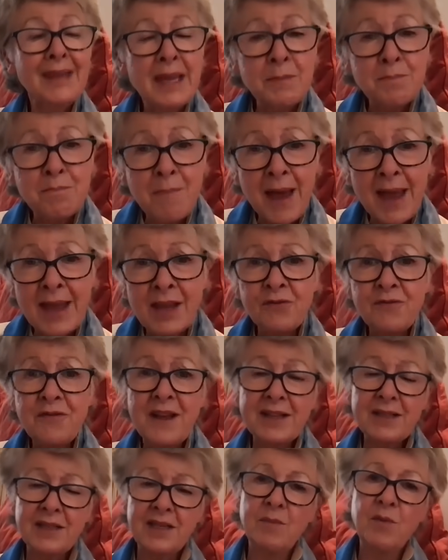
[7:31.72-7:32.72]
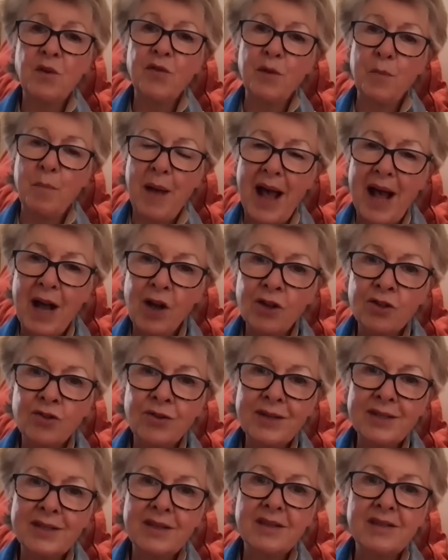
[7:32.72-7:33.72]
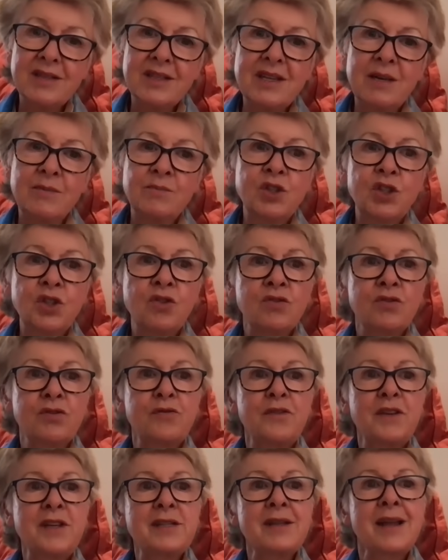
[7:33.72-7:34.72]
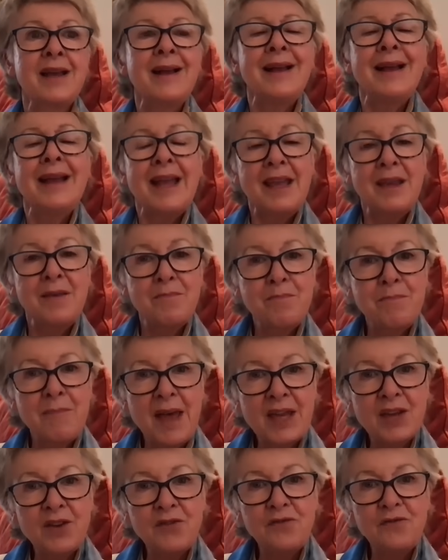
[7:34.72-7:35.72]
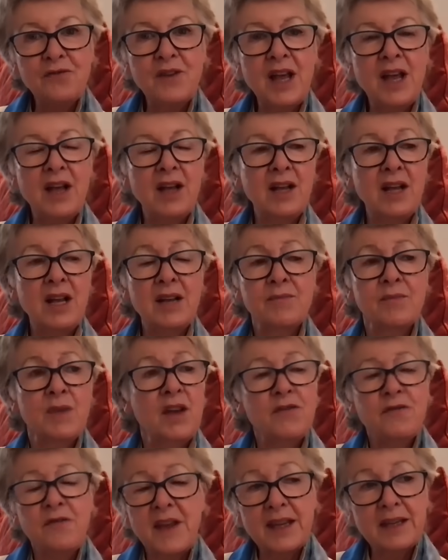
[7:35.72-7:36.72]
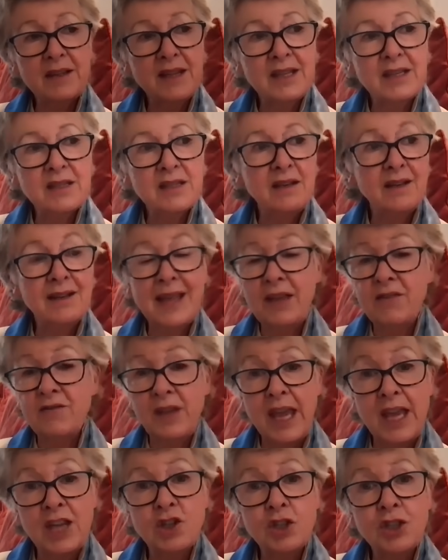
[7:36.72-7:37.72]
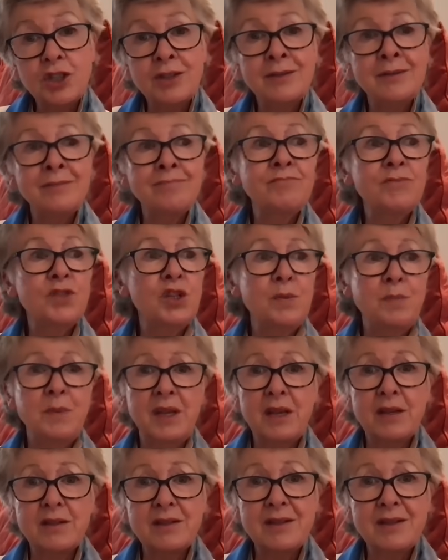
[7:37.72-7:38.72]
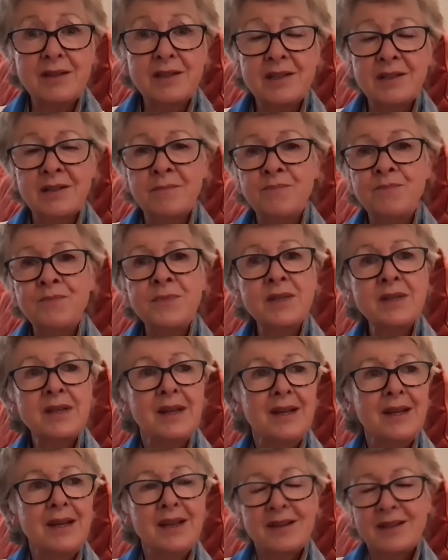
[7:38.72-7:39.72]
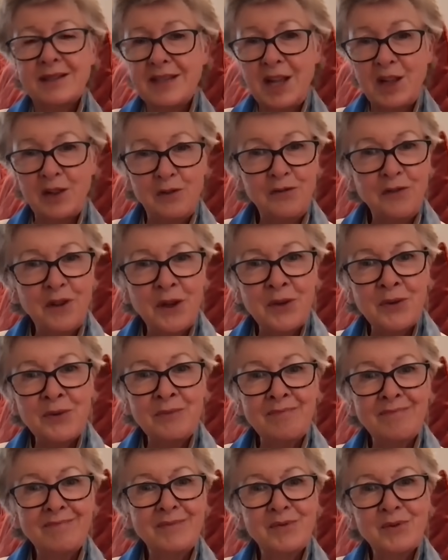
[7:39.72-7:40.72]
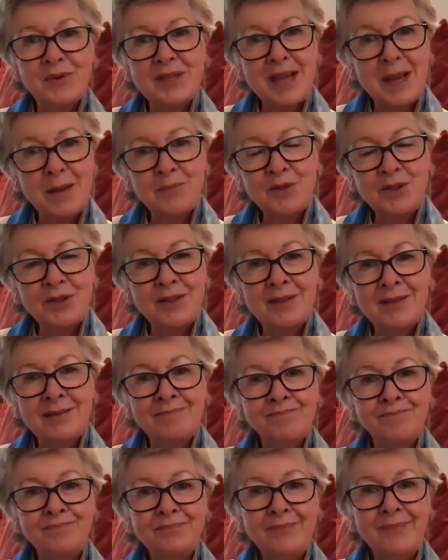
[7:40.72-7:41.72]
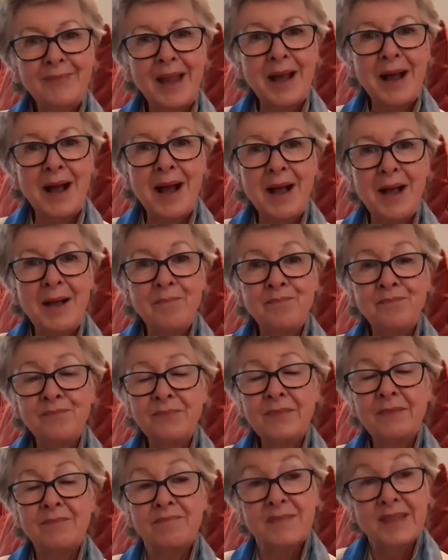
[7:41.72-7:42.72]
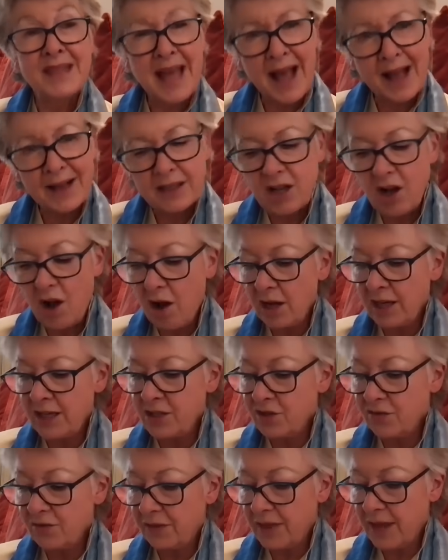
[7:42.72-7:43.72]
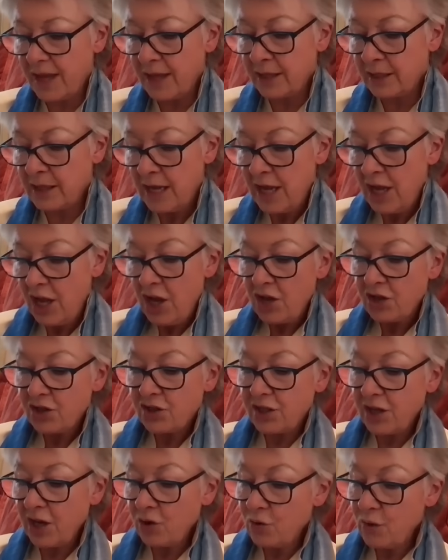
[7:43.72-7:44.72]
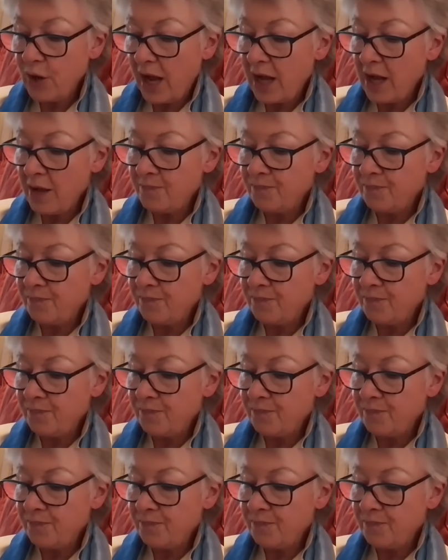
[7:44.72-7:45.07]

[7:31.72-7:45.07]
It may affect some of the power grids in some geographies. It may affect things like aviation, GPS systems, cell phone reception, that kind of thing. So